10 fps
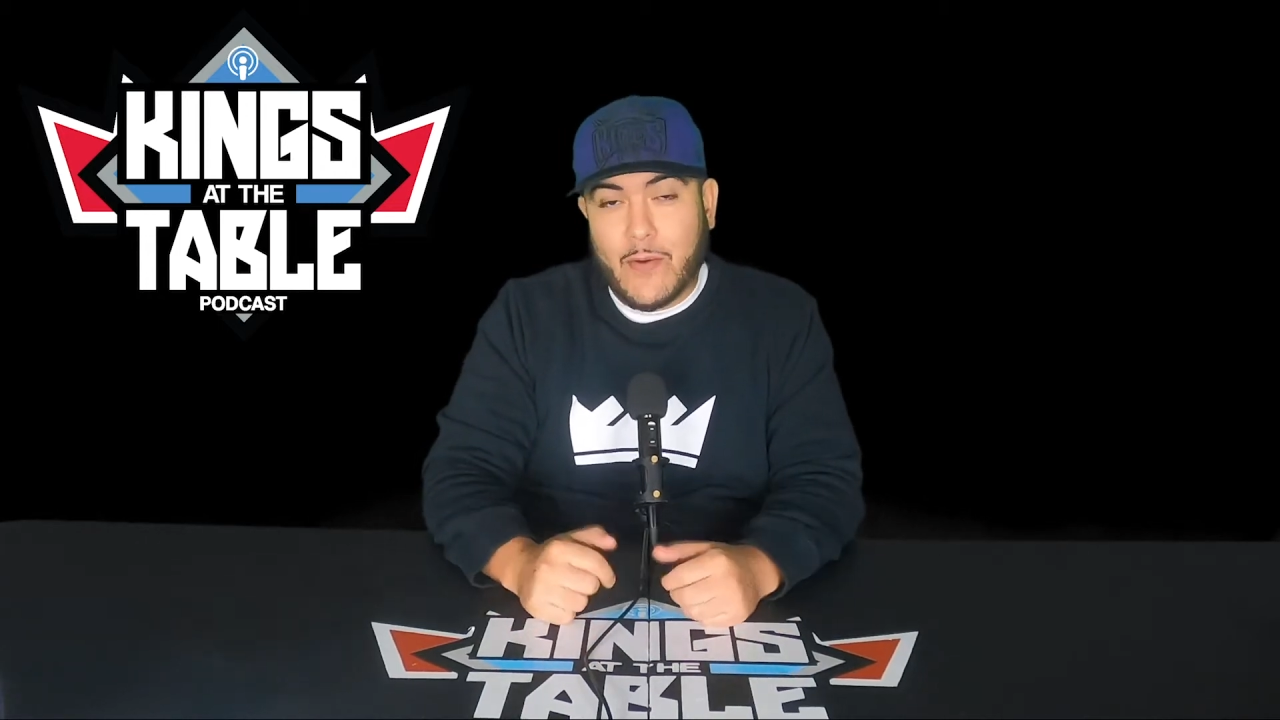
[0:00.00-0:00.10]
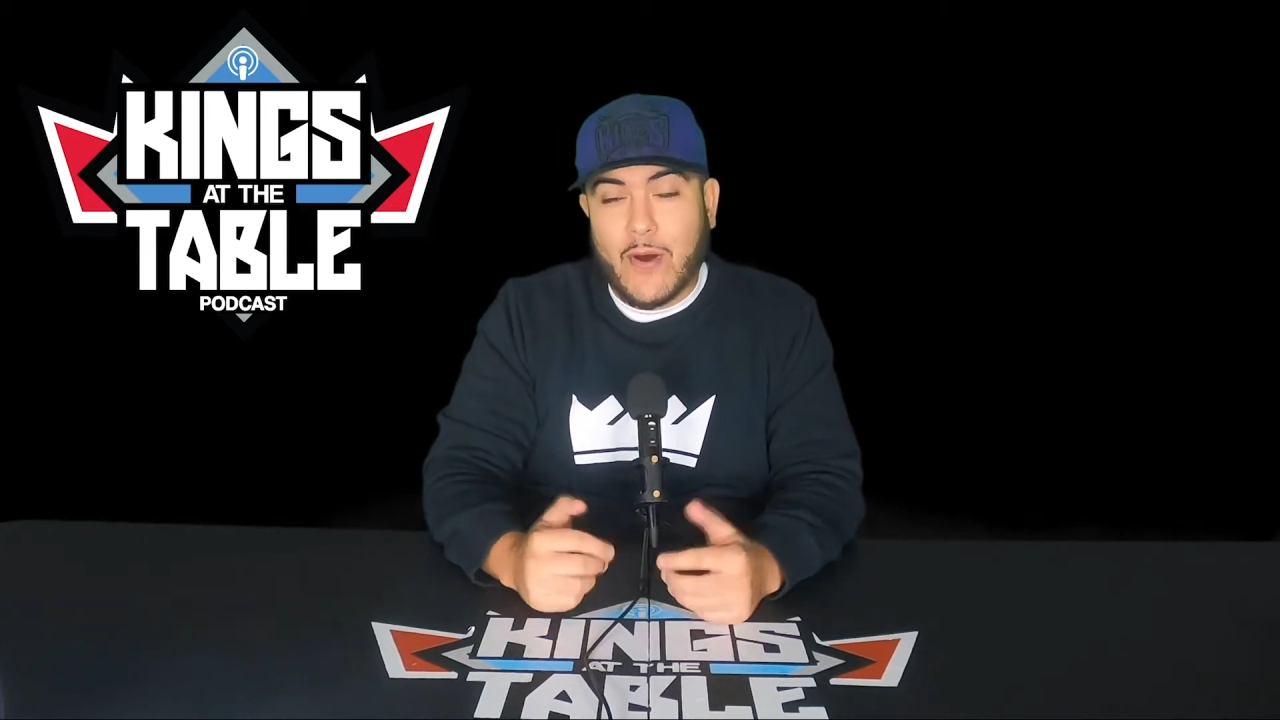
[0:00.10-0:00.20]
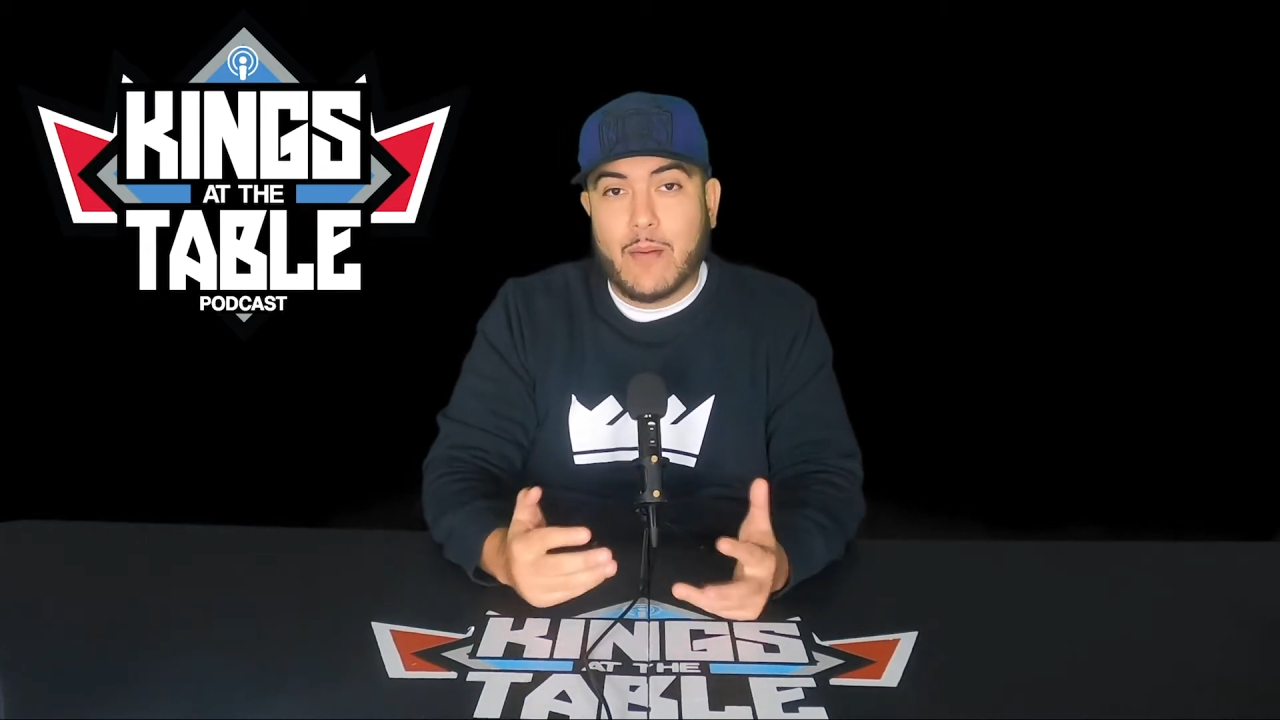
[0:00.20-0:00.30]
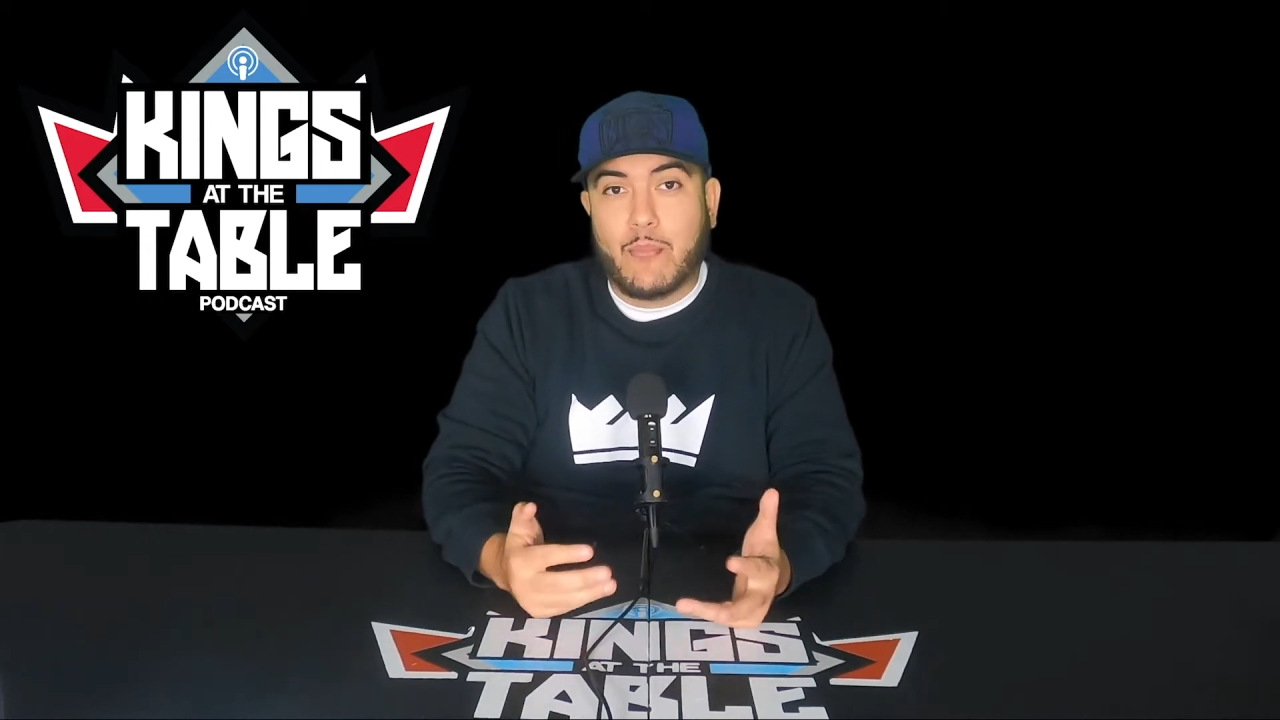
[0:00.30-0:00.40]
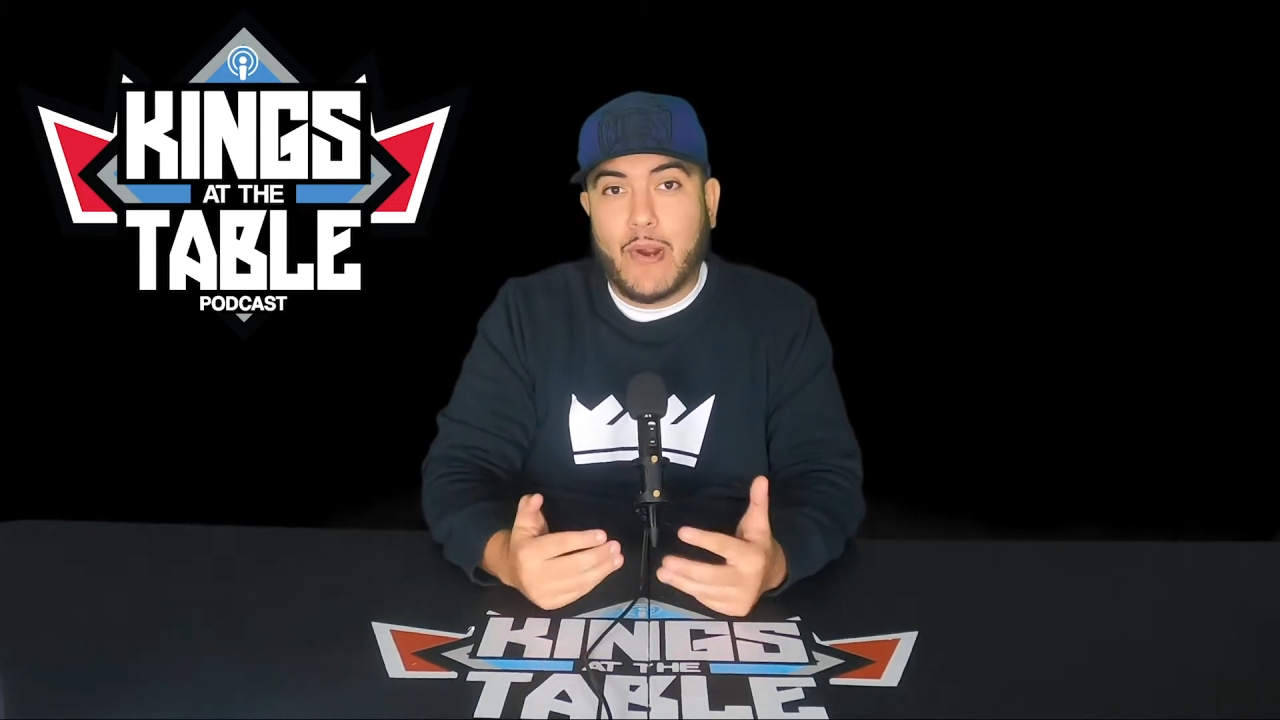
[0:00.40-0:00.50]
I
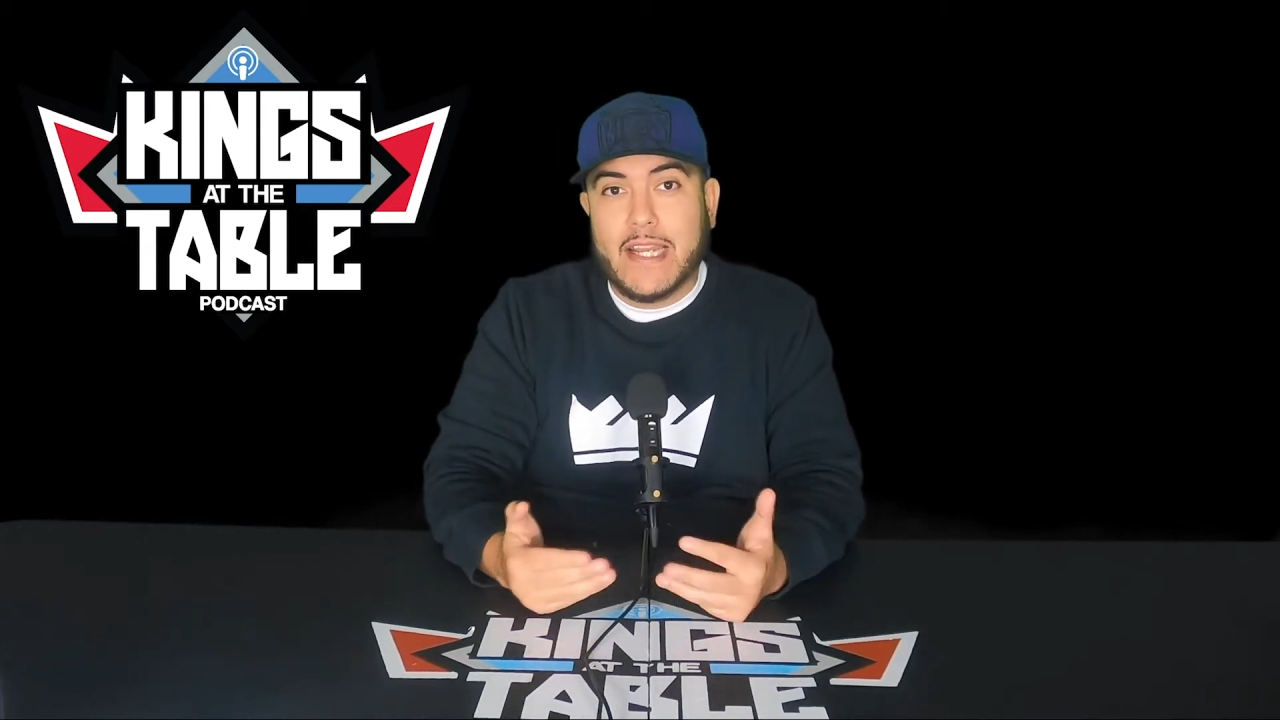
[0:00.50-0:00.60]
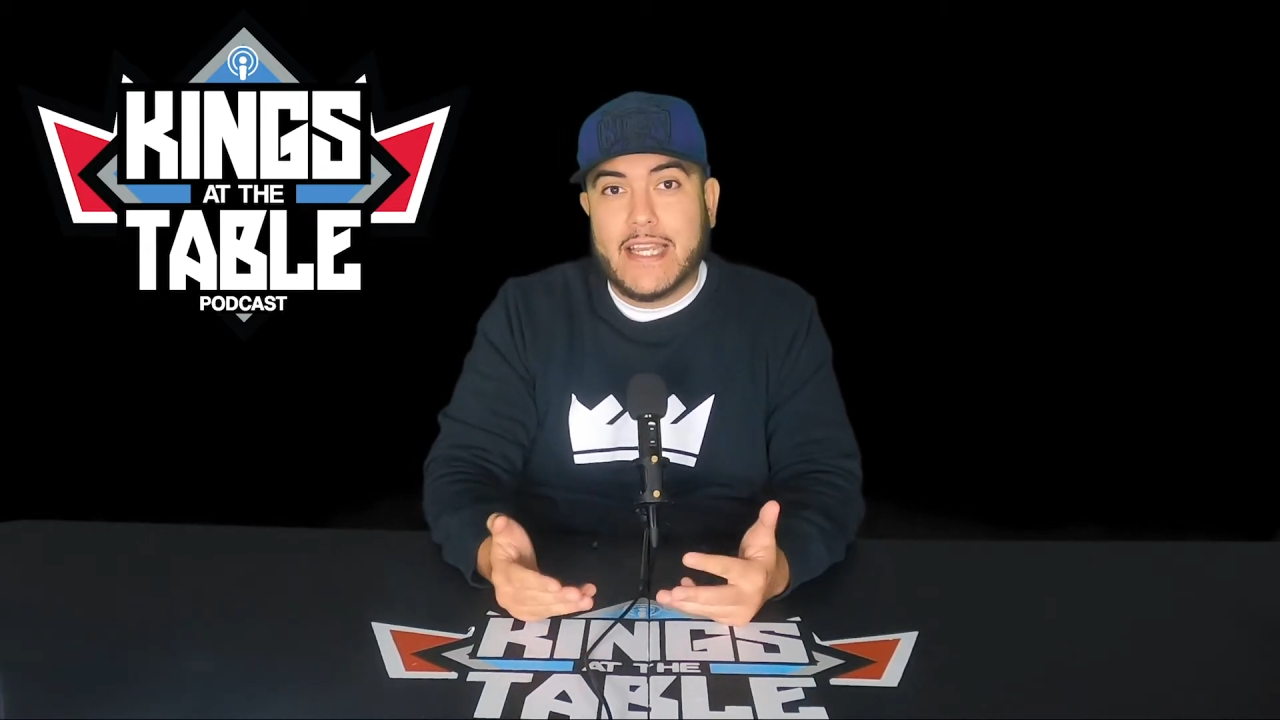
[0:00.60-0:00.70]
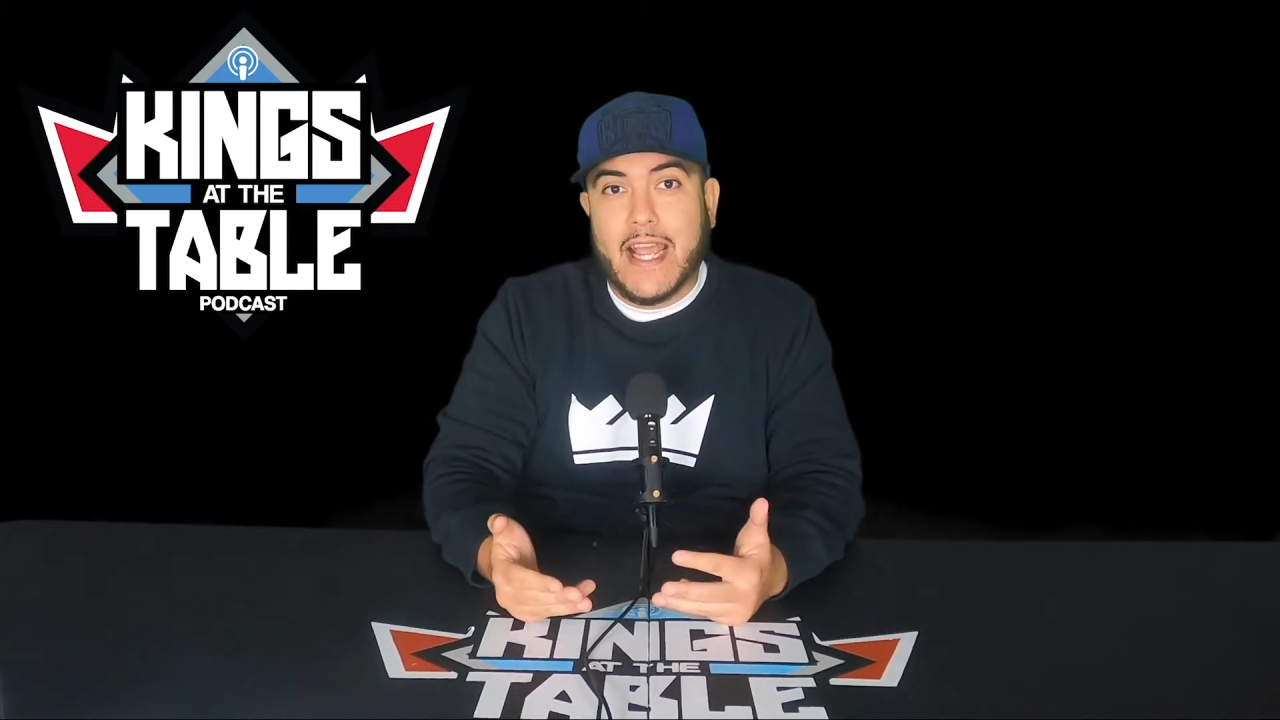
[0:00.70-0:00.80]
want to break